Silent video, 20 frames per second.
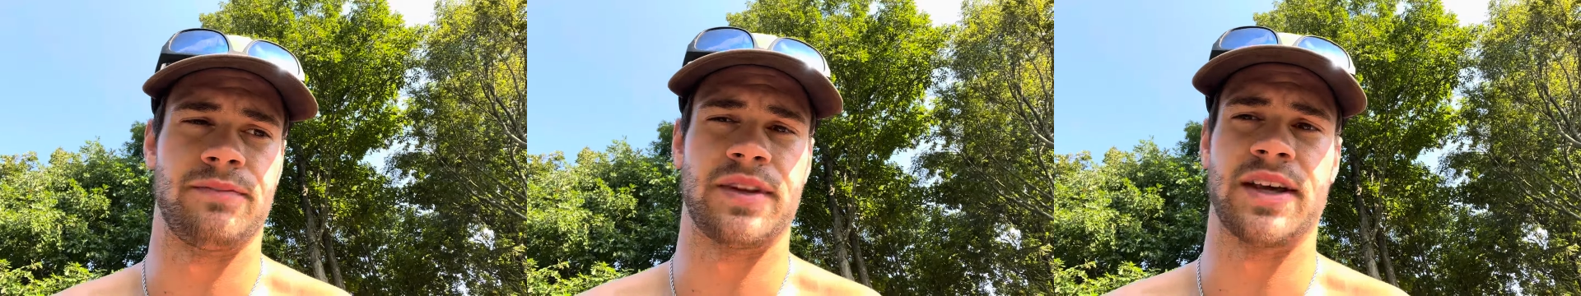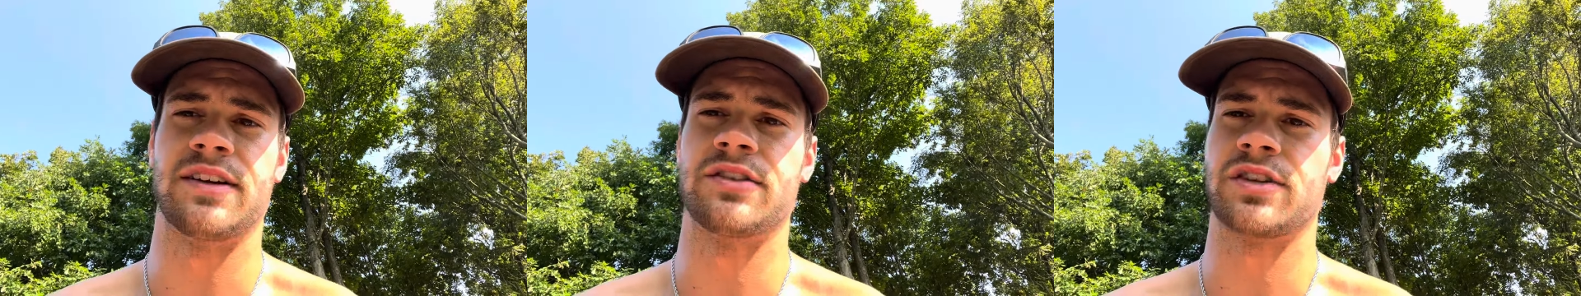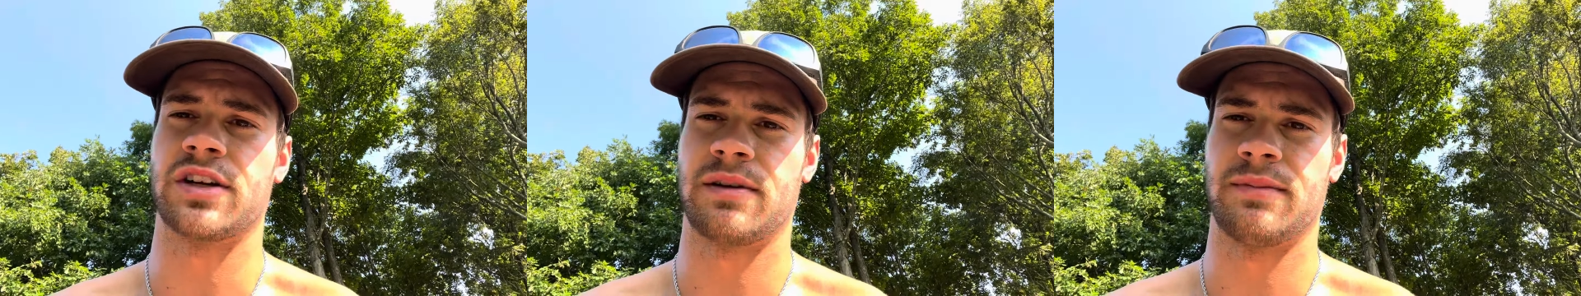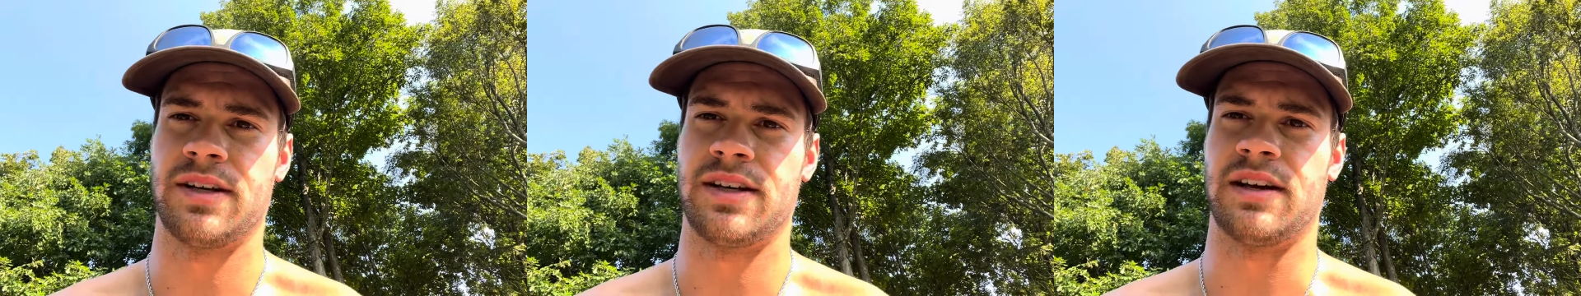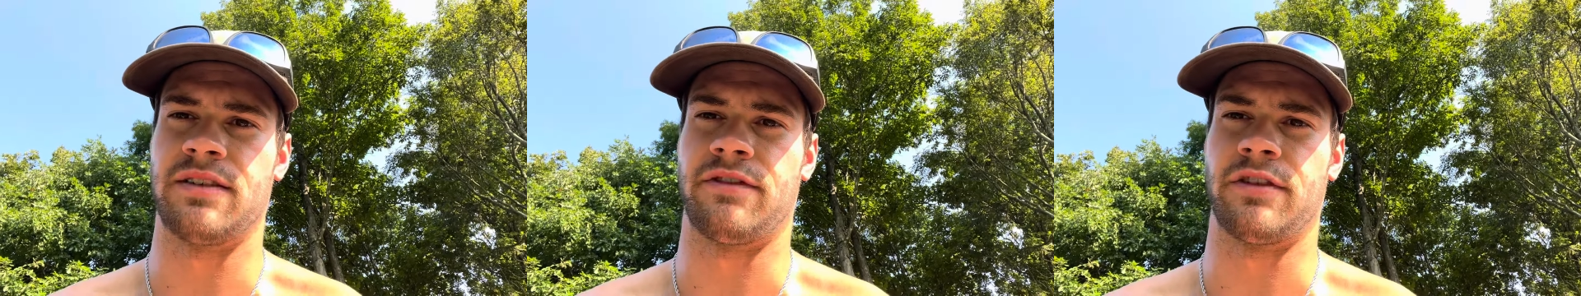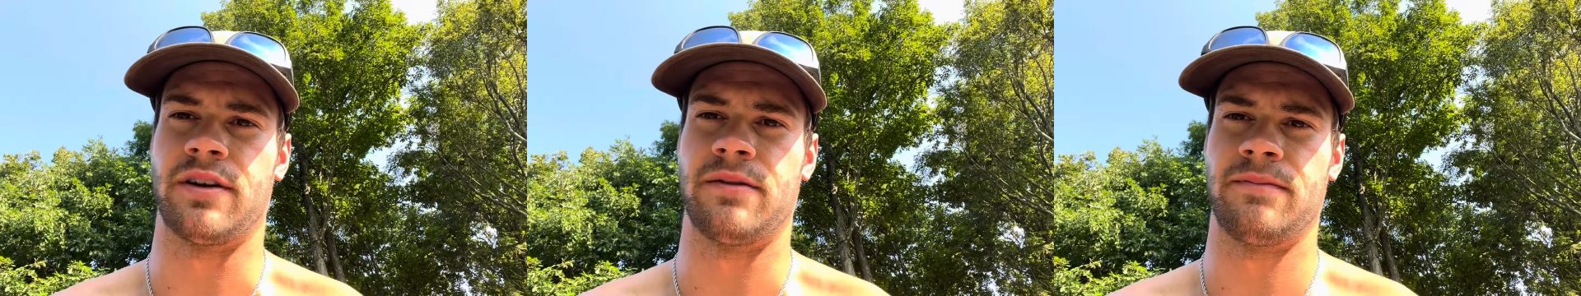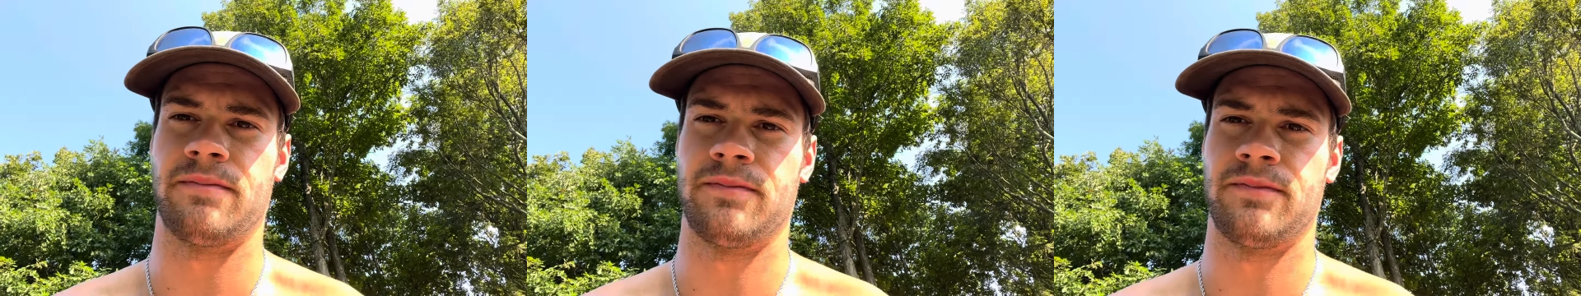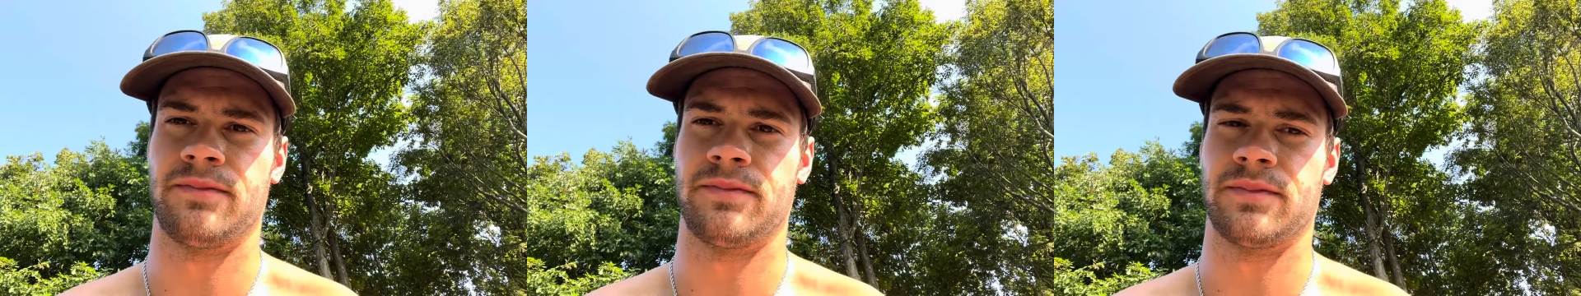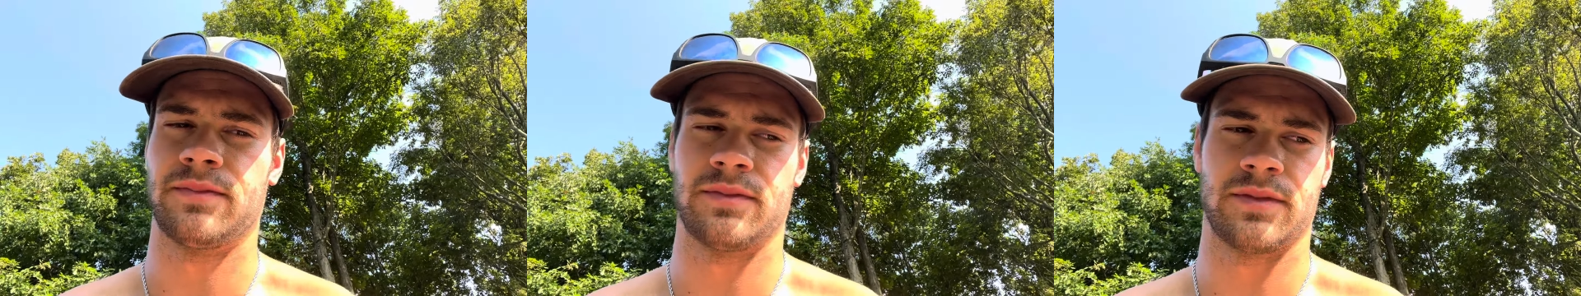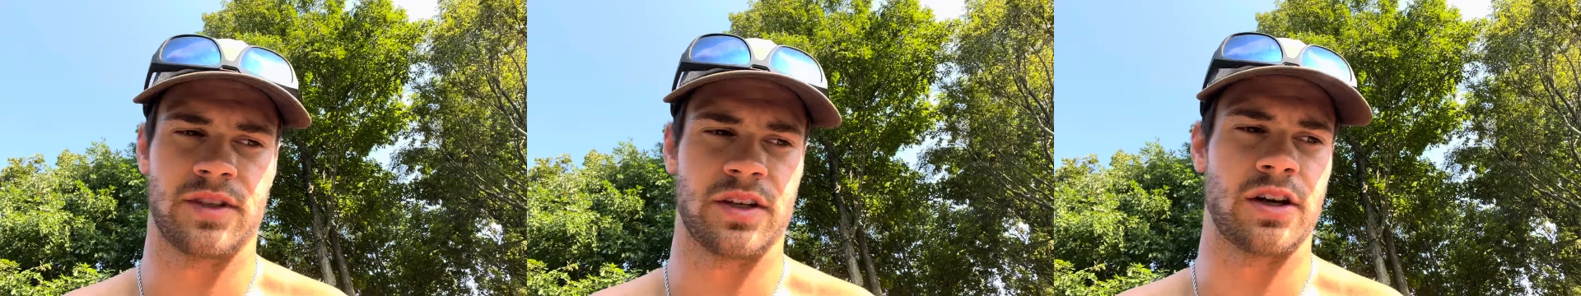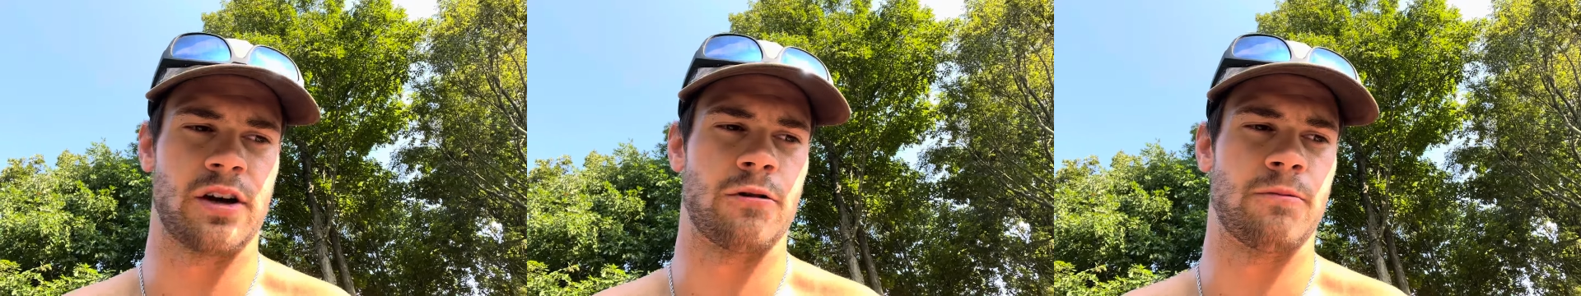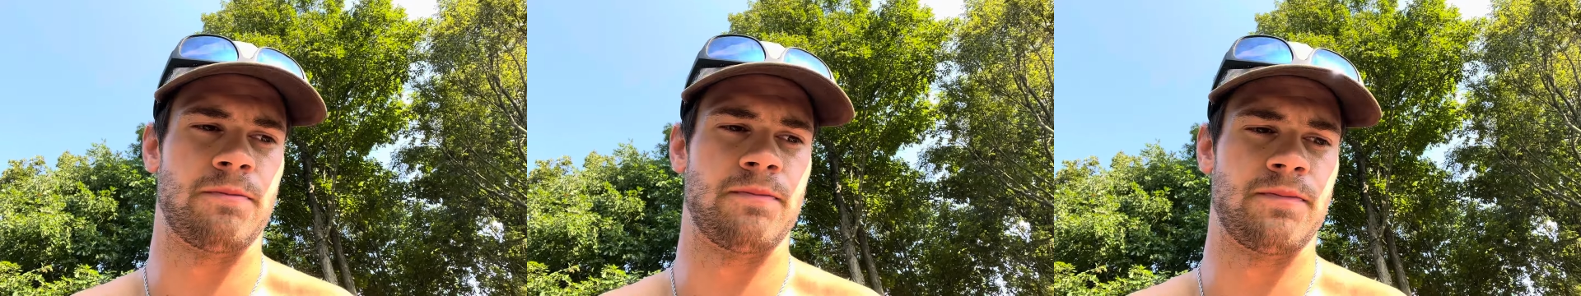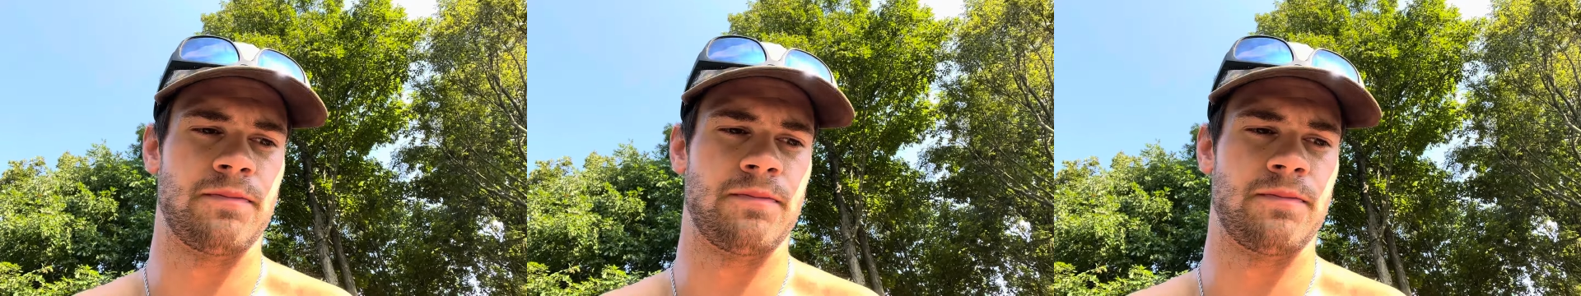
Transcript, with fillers: Things are going to be different. So,